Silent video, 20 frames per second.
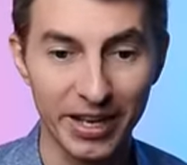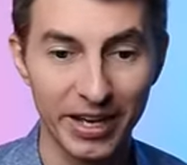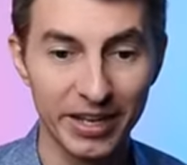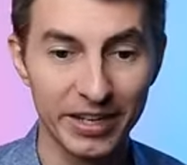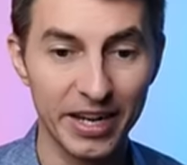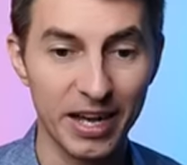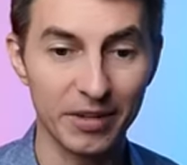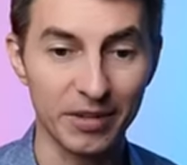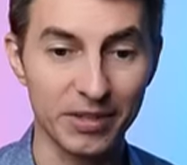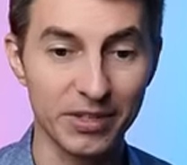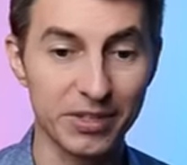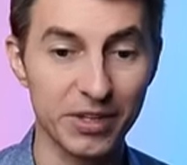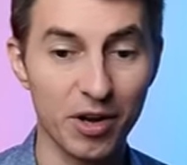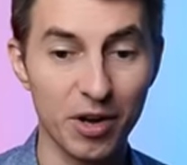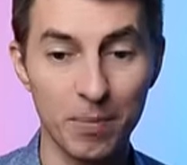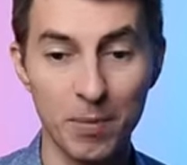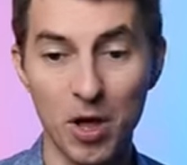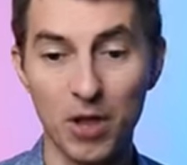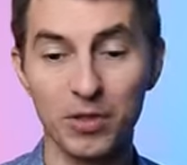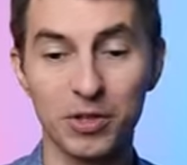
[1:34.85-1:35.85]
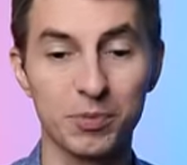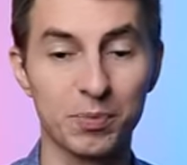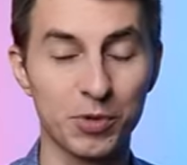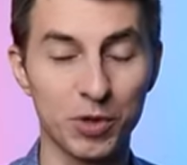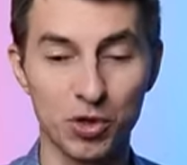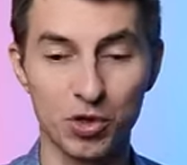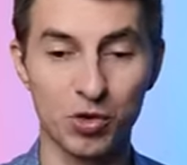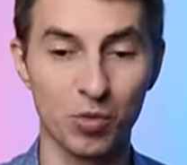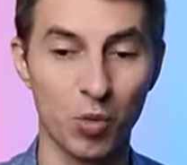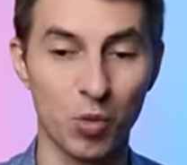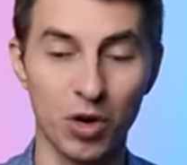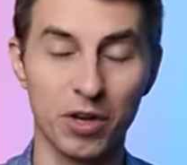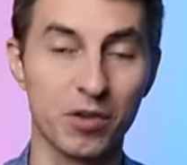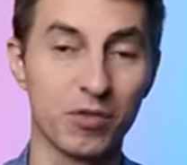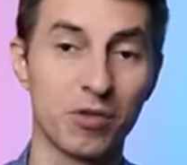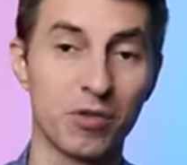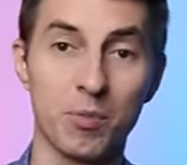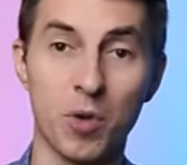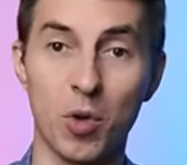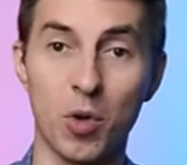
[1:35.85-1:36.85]
Now, let's talk about this position, what can
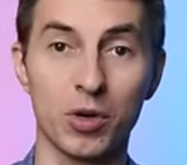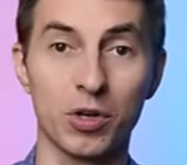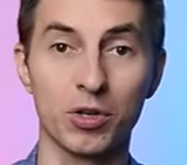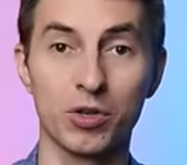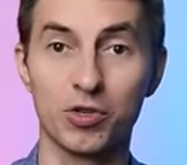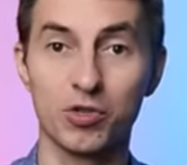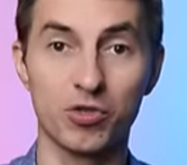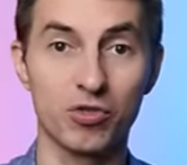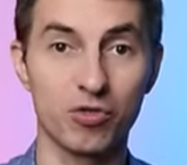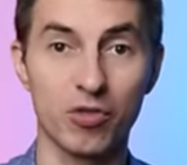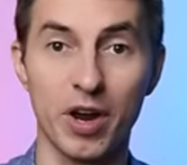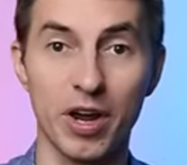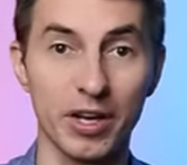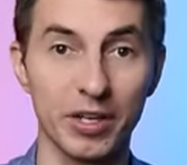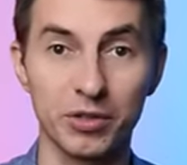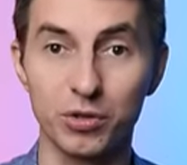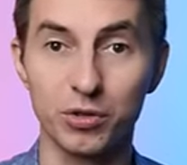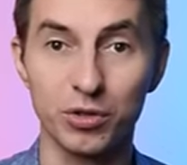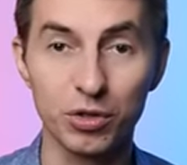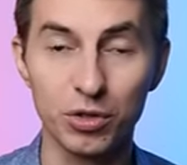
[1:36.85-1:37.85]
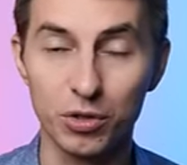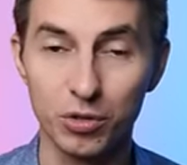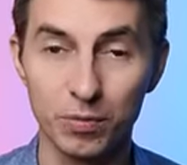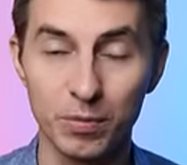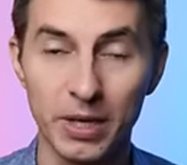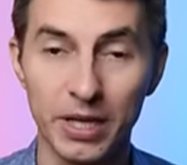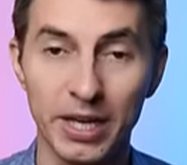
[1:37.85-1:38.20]
your opponent try to do?